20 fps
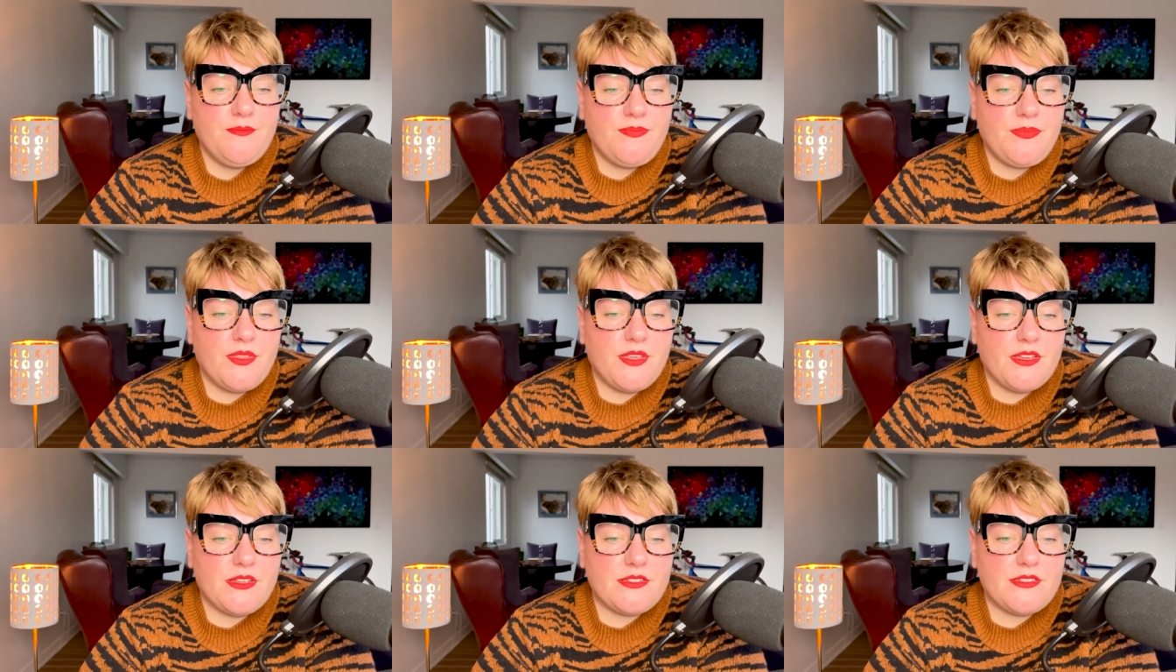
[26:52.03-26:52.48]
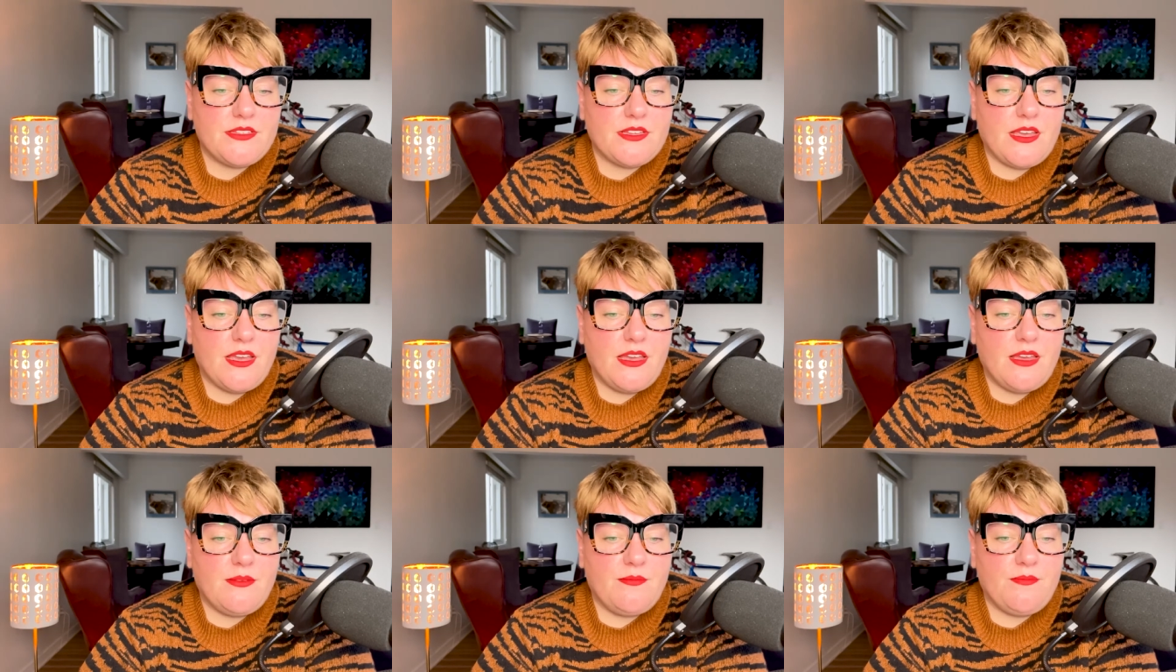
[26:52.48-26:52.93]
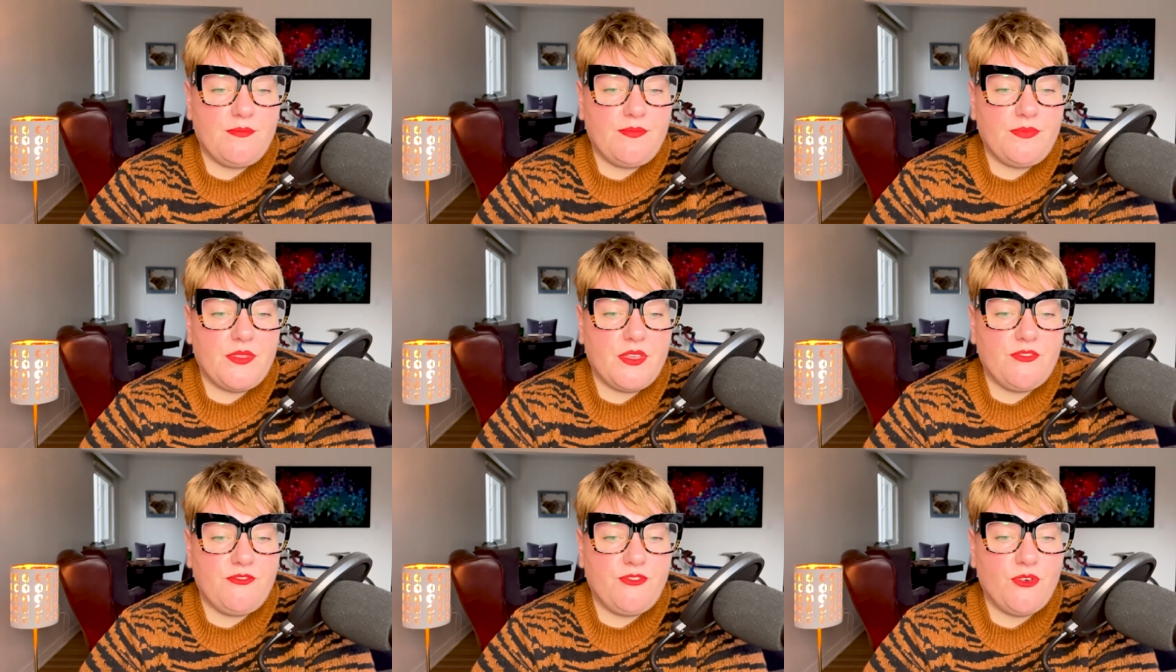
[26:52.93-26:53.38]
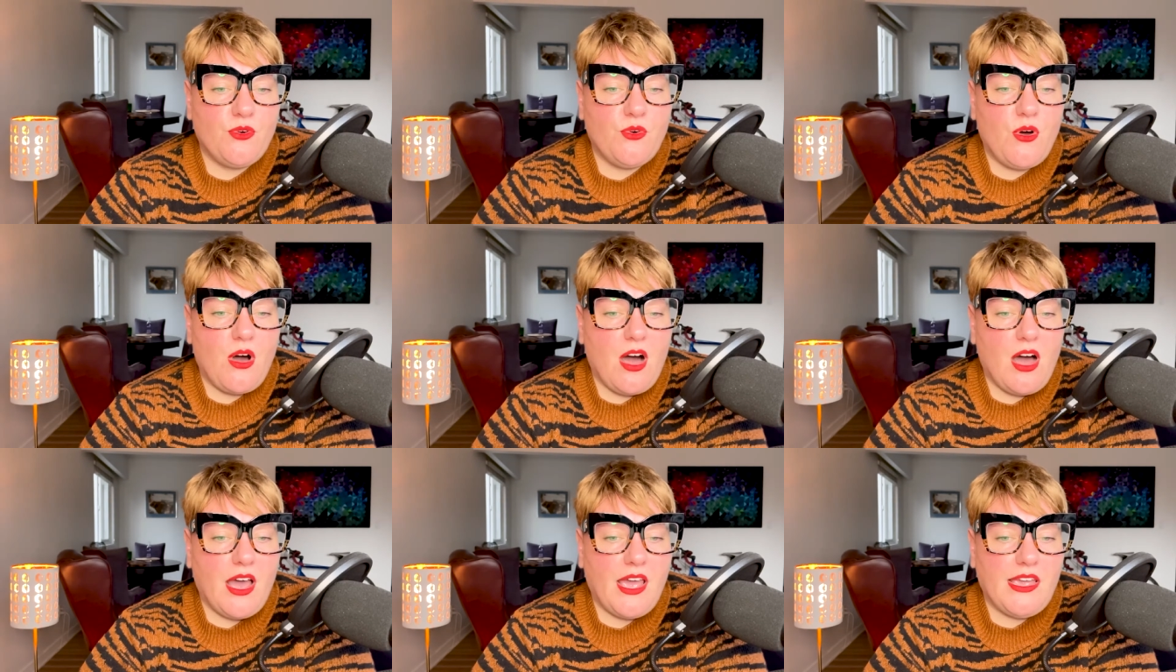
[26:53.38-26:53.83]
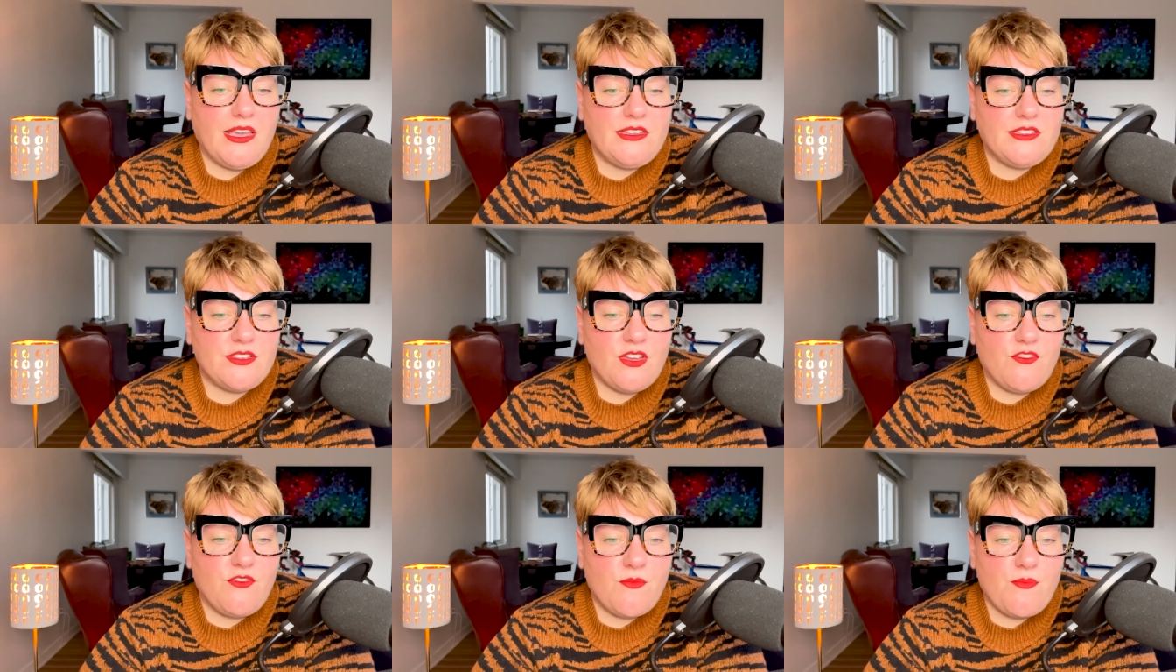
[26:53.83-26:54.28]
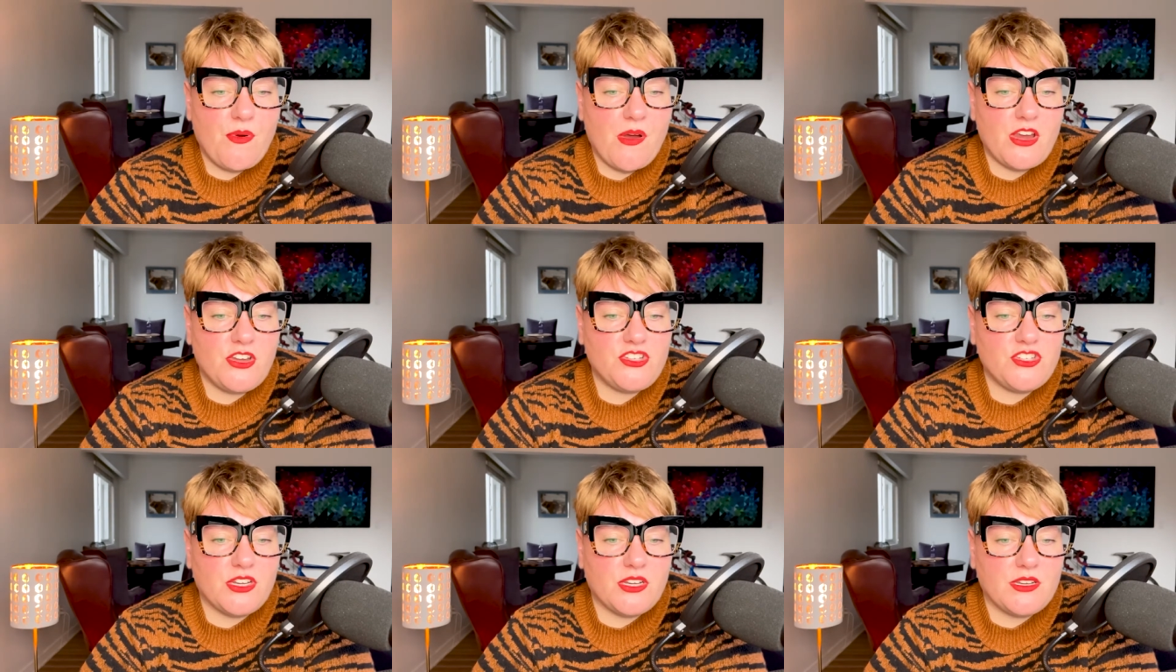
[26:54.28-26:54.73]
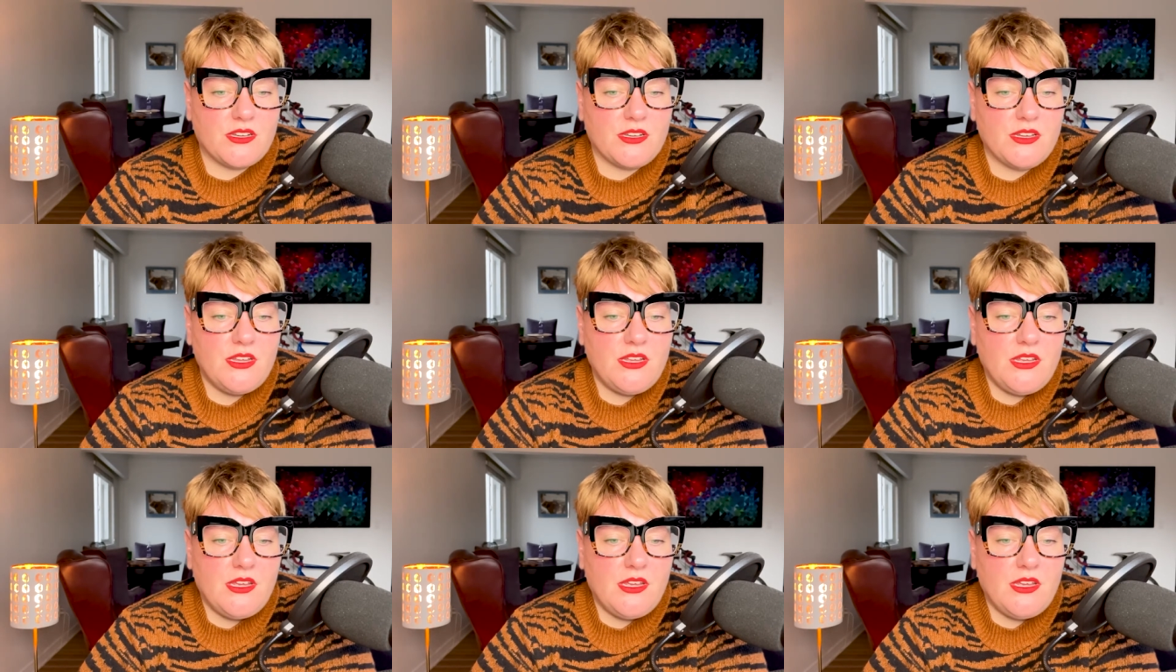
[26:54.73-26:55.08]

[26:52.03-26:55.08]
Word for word: that um, the four eyes of oppression.